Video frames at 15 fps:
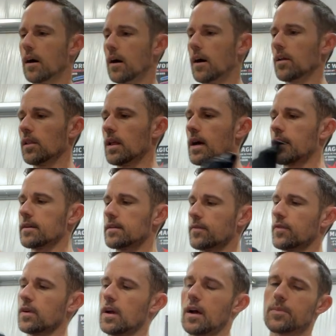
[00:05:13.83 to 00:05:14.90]
a lot of
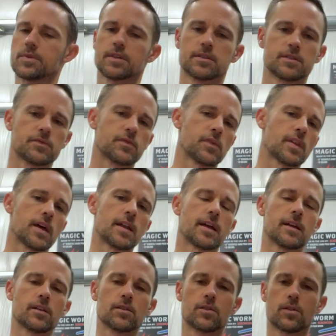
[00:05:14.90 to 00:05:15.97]
different options for that
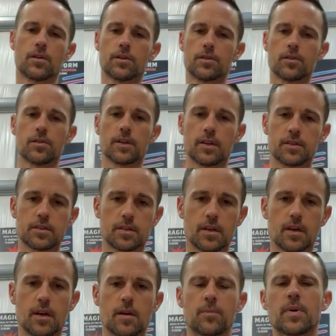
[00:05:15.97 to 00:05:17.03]
angler on your list.
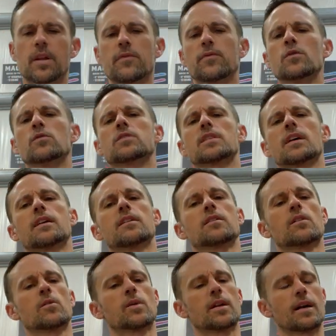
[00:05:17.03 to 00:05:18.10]
But if you say, you
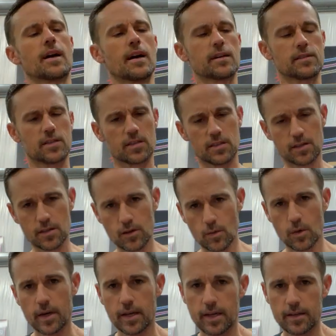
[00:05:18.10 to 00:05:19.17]
know what, I still
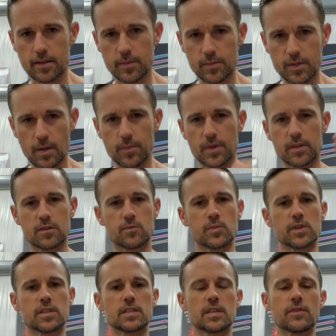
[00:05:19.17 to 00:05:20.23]
want to get them something
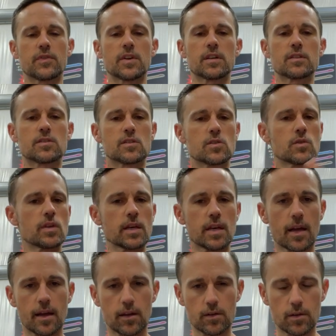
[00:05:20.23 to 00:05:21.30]
specific to the
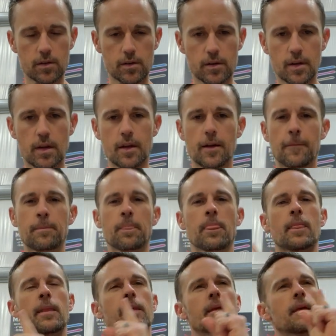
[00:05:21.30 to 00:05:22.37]
angler,
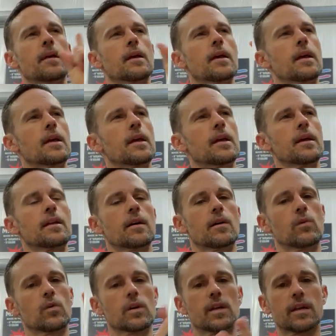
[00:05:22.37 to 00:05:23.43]
and I
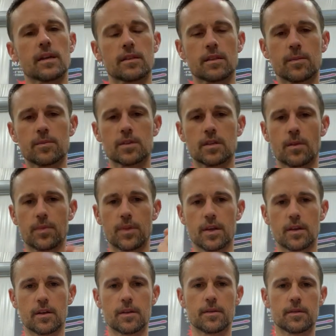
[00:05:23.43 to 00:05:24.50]
want to get them
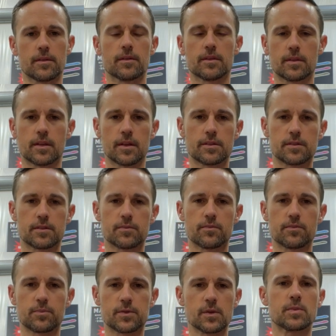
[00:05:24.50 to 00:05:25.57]
something that's
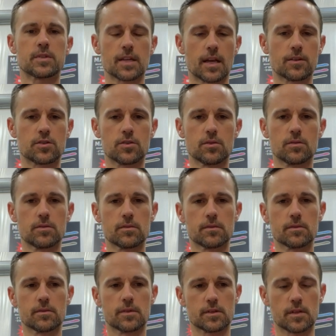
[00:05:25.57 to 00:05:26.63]
substantial,
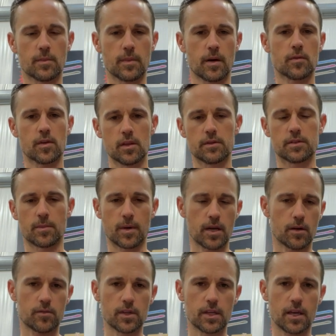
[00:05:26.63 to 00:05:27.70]
somebody I
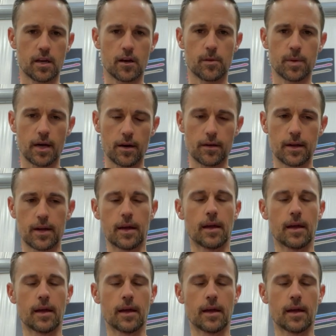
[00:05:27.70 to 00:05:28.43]
really care about.